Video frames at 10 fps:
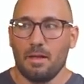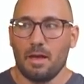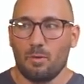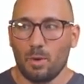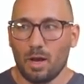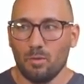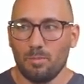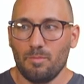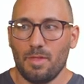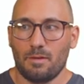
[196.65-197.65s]
And we
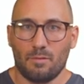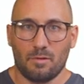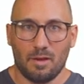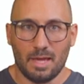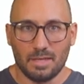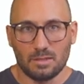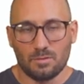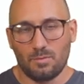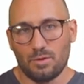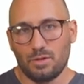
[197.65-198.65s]
hope that for the latest
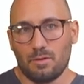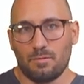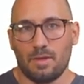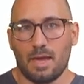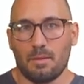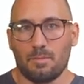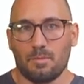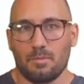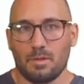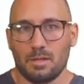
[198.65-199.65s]
version of the app,
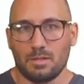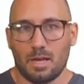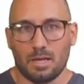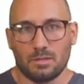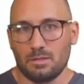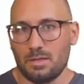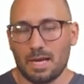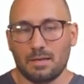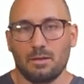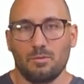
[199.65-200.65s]
this has
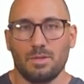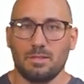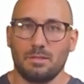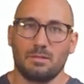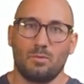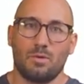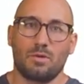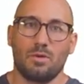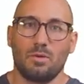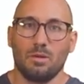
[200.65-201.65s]
technical reasons with
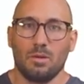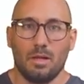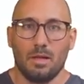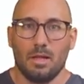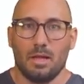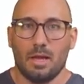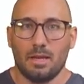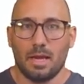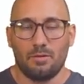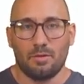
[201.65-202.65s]
Google and
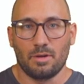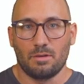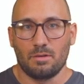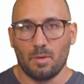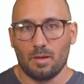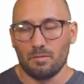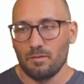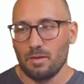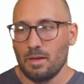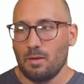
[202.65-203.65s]
Android
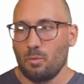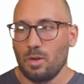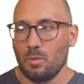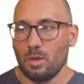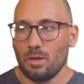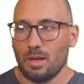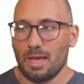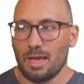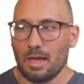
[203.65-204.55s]
12, we will